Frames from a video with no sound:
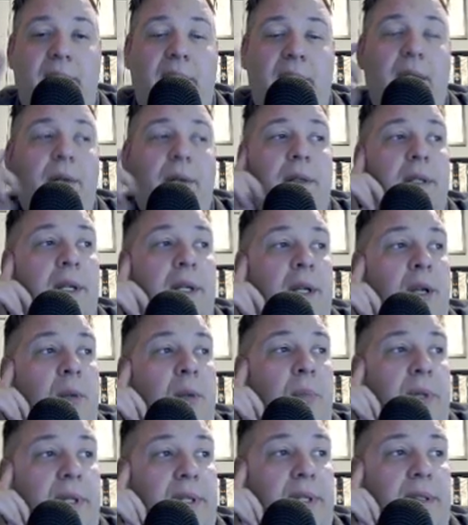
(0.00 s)
now.
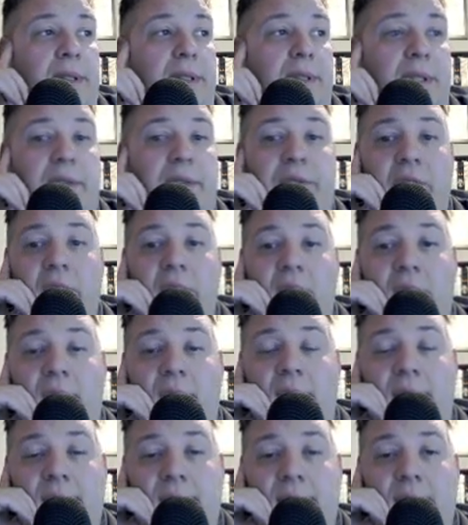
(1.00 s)
But this is if you're a
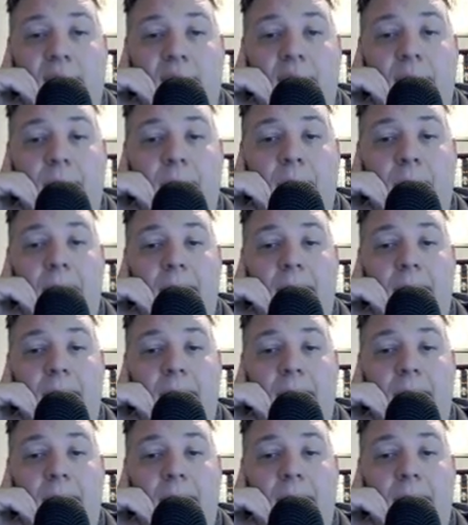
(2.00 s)
collector.